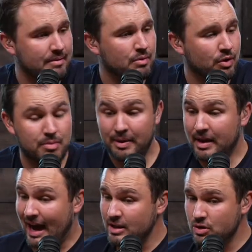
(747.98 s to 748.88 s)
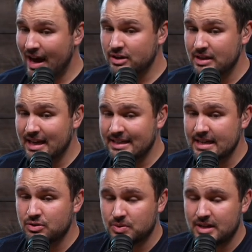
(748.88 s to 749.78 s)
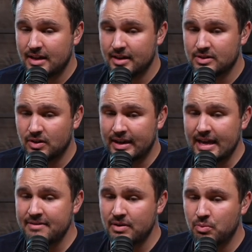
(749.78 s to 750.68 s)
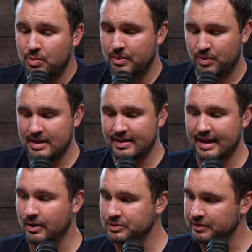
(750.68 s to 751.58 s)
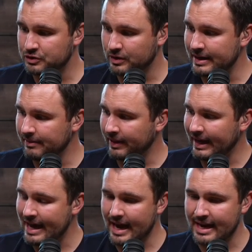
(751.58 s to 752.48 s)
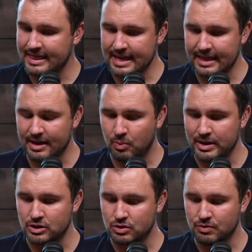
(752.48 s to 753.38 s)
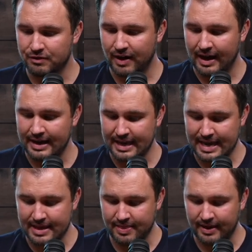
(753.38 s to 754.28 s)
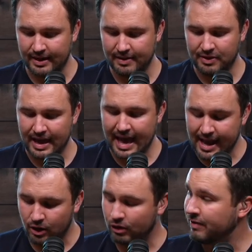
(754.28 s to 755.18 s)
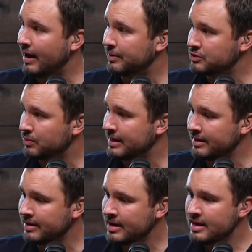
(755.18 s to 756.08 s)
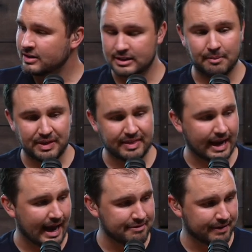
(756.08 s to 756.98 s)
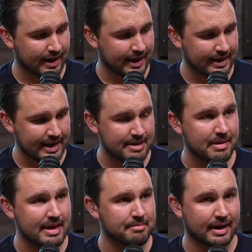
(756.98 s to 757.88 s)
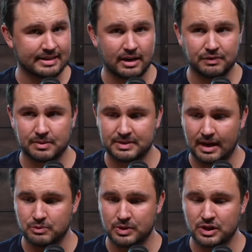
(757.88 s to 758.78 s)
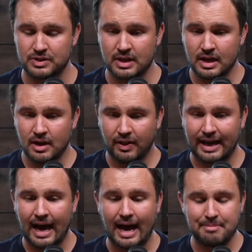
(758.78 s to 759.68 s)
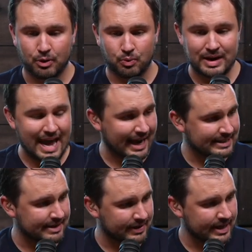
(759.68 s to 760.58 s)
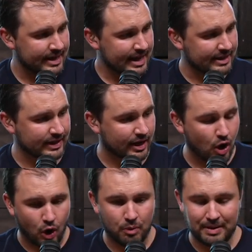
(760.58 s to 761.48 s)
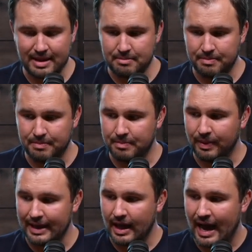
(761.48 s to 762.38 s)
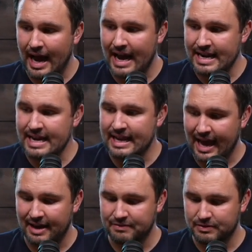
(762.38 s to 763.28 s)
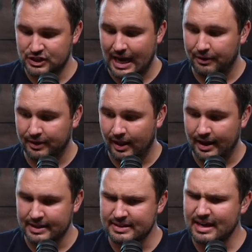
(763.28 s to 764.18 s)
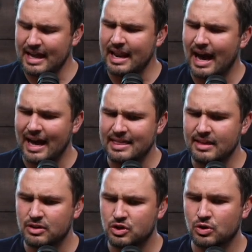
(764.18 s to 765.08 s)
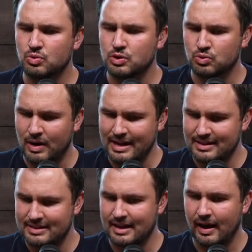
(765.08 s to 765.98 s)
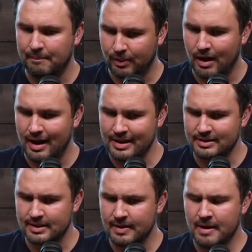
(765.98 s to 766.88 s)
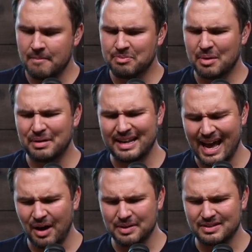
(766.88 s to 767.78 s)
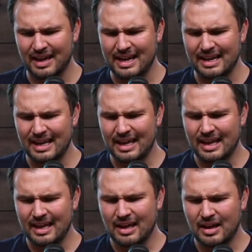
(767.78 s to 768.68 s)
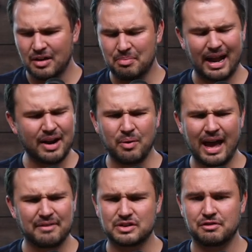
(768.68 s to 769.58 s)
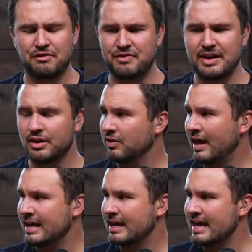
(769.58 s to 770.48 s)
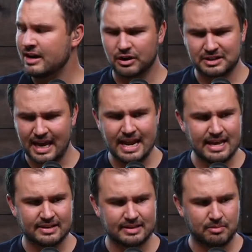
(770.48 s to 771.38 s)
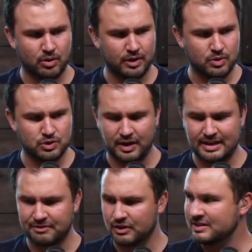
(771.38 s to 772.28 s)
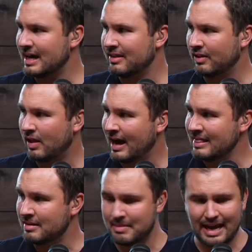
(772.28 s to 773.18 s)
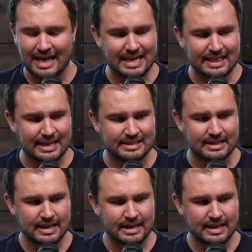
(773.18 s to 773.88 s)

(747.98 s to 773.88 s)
Well, but I actually that's interesting because like even when we read the Council of Trent, like I, I think that we do find in the the angle of how it's written yep. something that I find in in myself sometimes, which is like a hyper reactivity. It's like oh, but like I I need to have solid lines, and I think the church was right to set up lines but now it's like, but I don't have to fear like entertaining someone who's on a different side of the line than me. I think that's